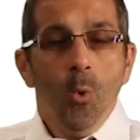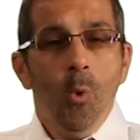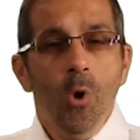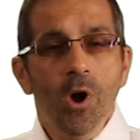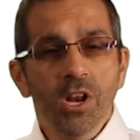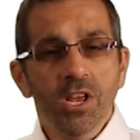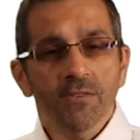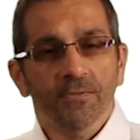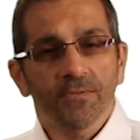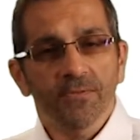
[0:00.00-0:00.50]

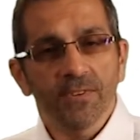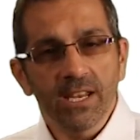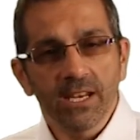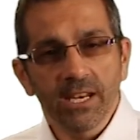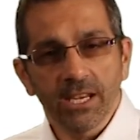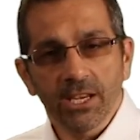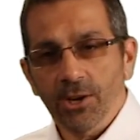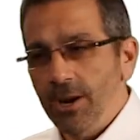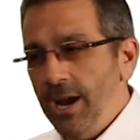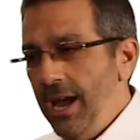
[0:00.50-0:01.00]
What are you
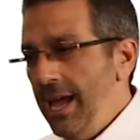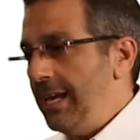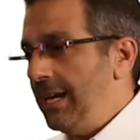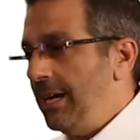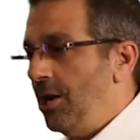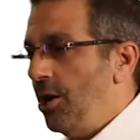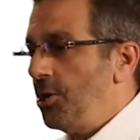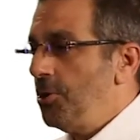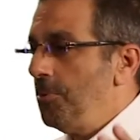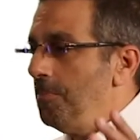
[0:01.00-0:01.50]
feeding your head?
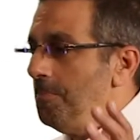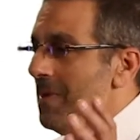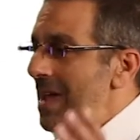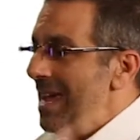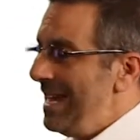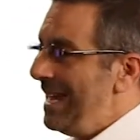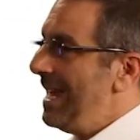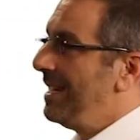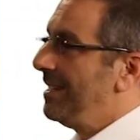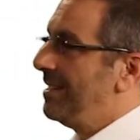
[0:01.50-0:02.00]
And are you
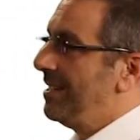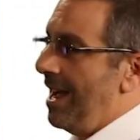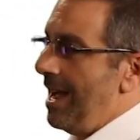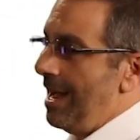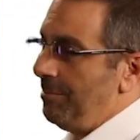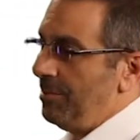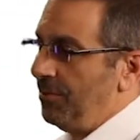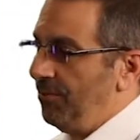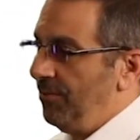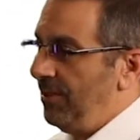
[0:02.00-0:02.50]
making
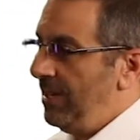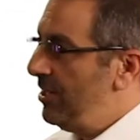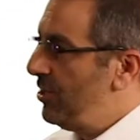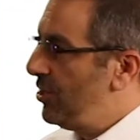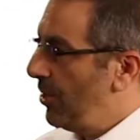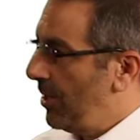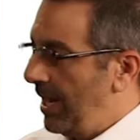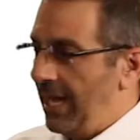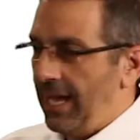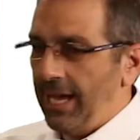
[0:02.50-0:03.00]
time to feed
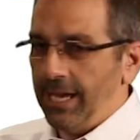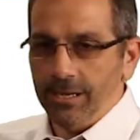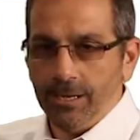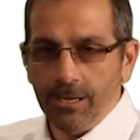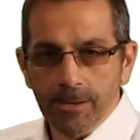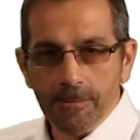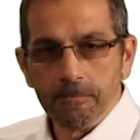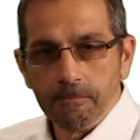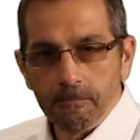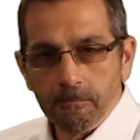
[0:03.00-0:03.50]
your head?
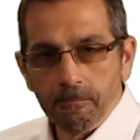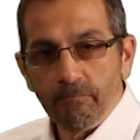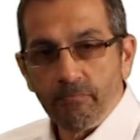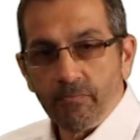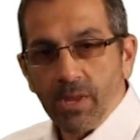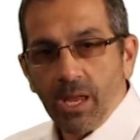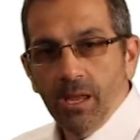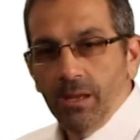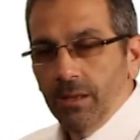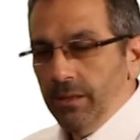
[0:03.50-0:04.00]

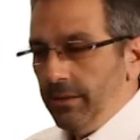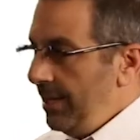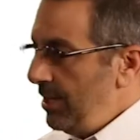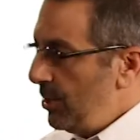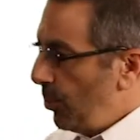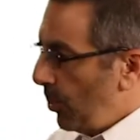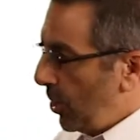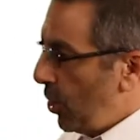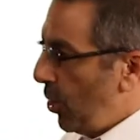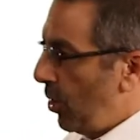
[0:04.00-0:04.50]

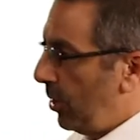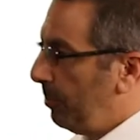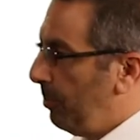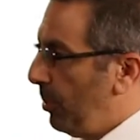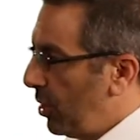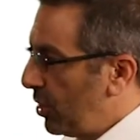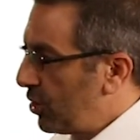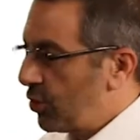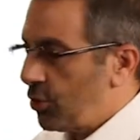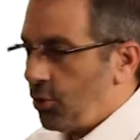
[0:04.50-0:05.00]
These were called
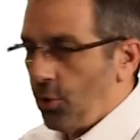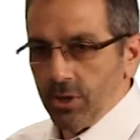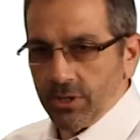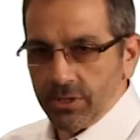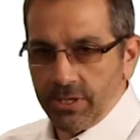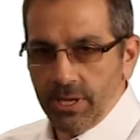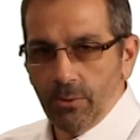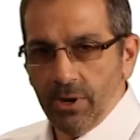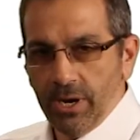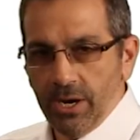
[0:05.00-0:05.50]

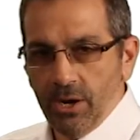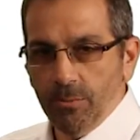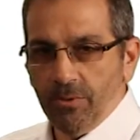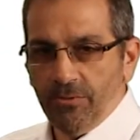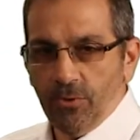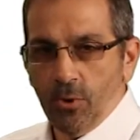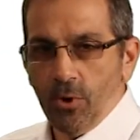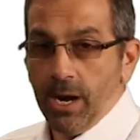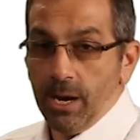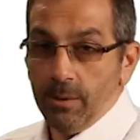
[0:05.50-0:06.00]
bookstores. They were here
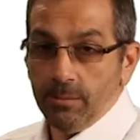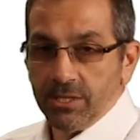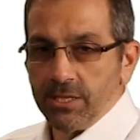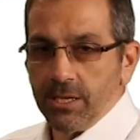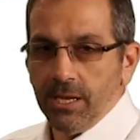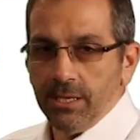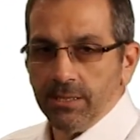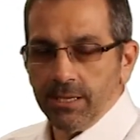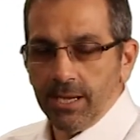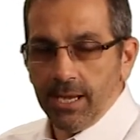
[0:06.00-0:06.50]
before
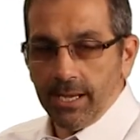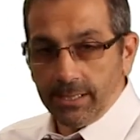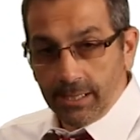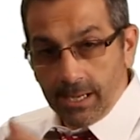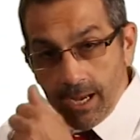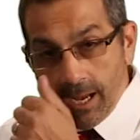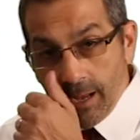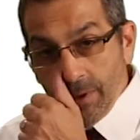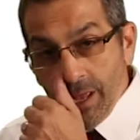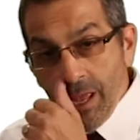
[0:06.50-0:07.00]

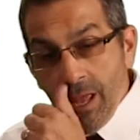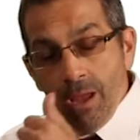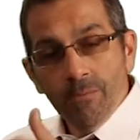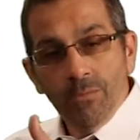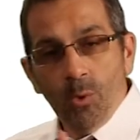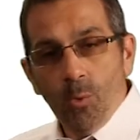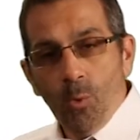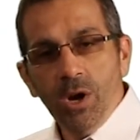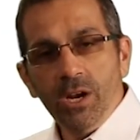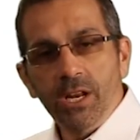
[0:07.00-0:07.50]
Amazon.com.
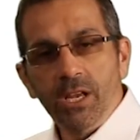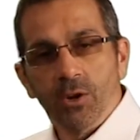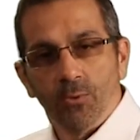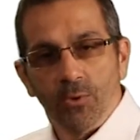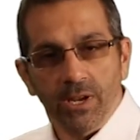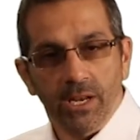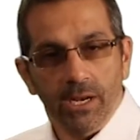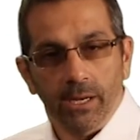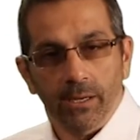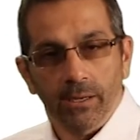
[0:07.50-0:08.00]
But what are you
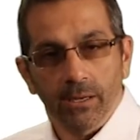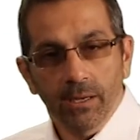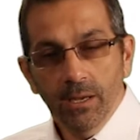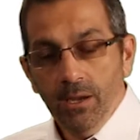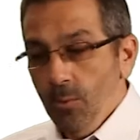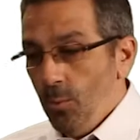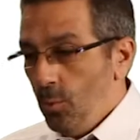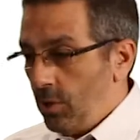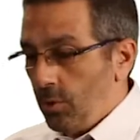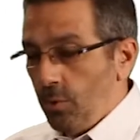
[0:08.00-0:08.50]
reading?
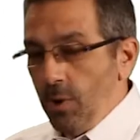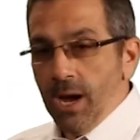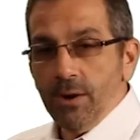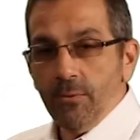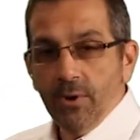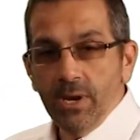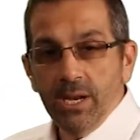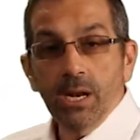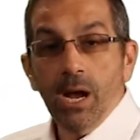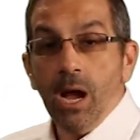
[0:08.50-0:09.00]
What do I
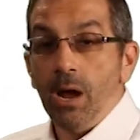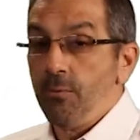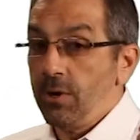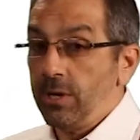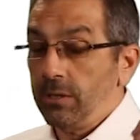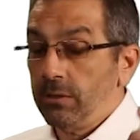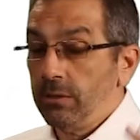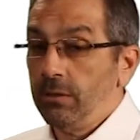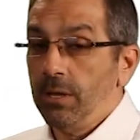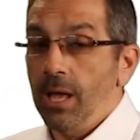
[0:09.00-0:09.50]
read? I
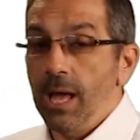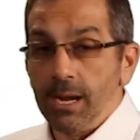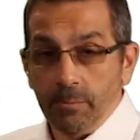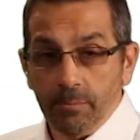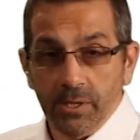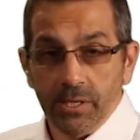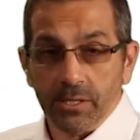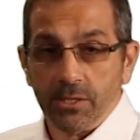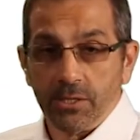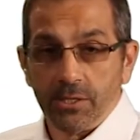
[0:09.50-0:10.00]
read a lot
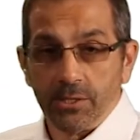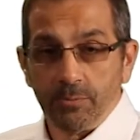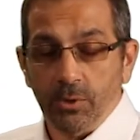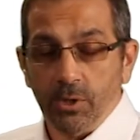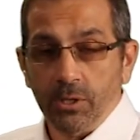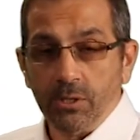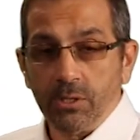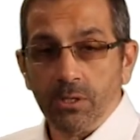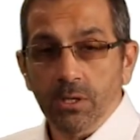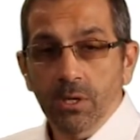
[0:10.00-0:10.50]
of business
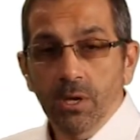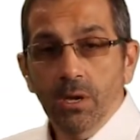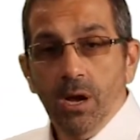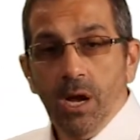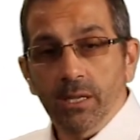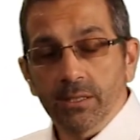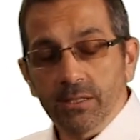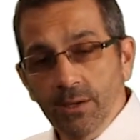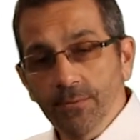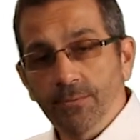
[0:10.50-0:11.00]
books
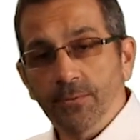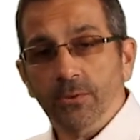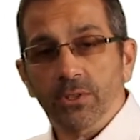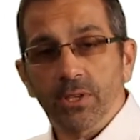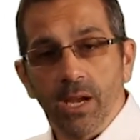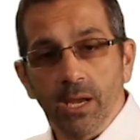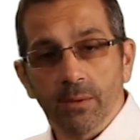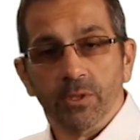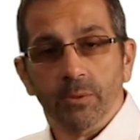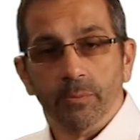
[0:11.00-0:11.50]
on different
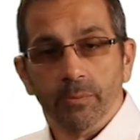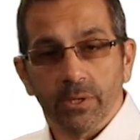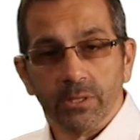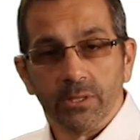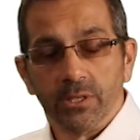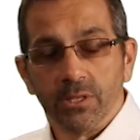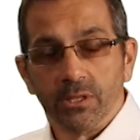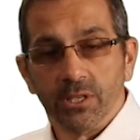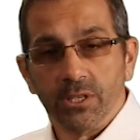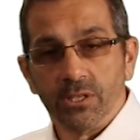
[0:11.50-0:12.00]
types of
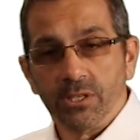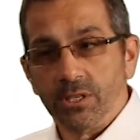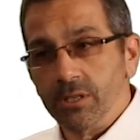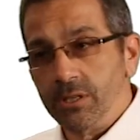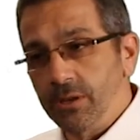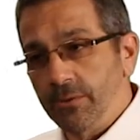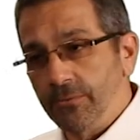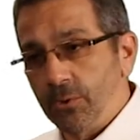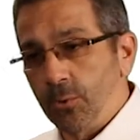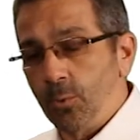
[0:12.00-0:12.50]
businesses
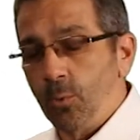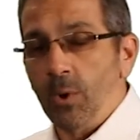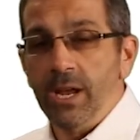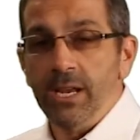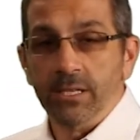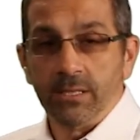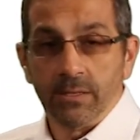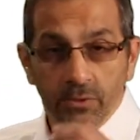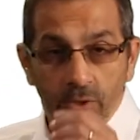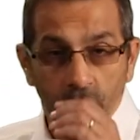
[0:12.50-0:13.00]
and different
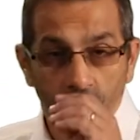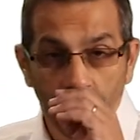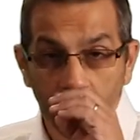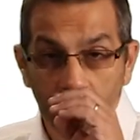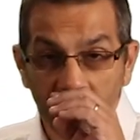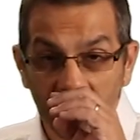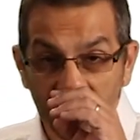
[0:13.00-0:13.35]
ways of doing